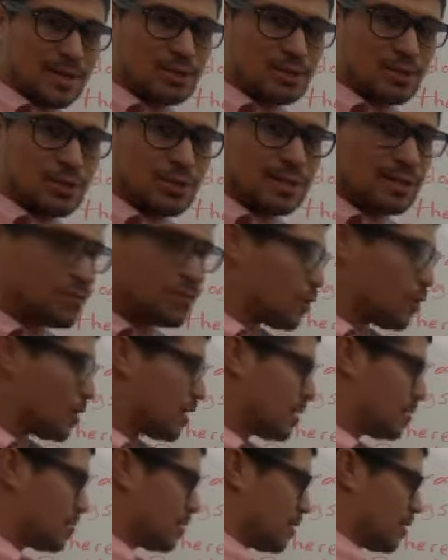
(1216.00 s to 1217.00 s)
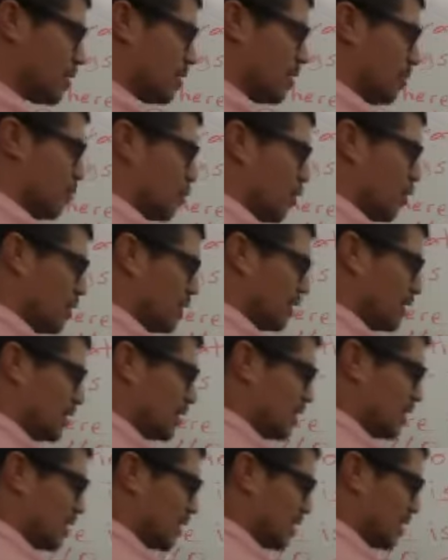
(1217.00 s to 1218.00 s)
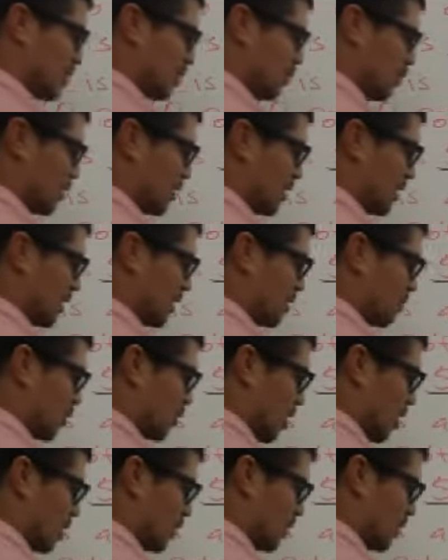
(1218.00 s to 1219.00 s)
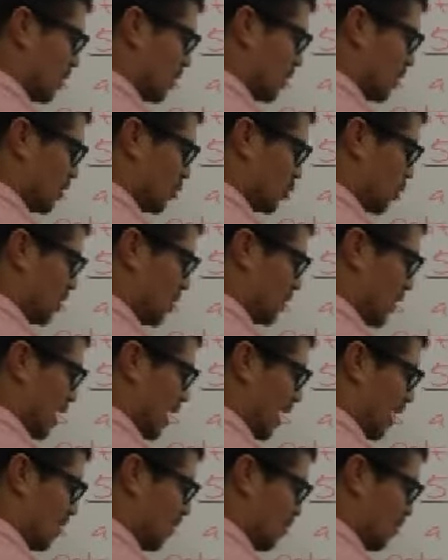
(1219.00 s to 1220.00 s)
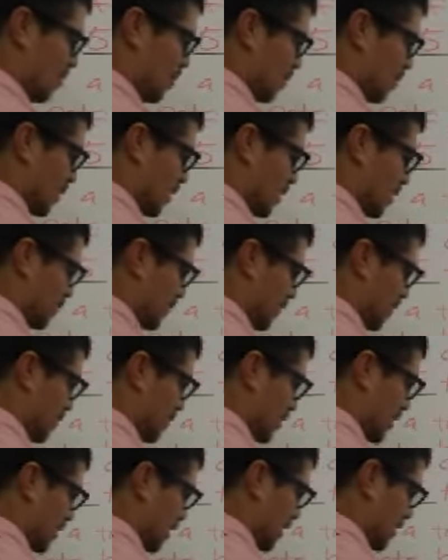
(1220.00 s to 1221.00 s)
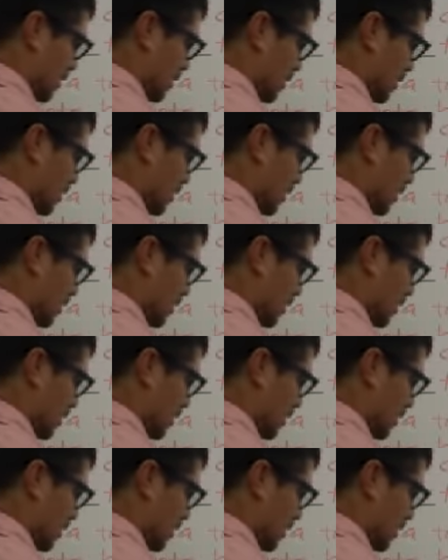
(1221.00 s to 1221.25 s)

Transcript: total is 40. Well, this is just a simple addition problem. 25 plus 15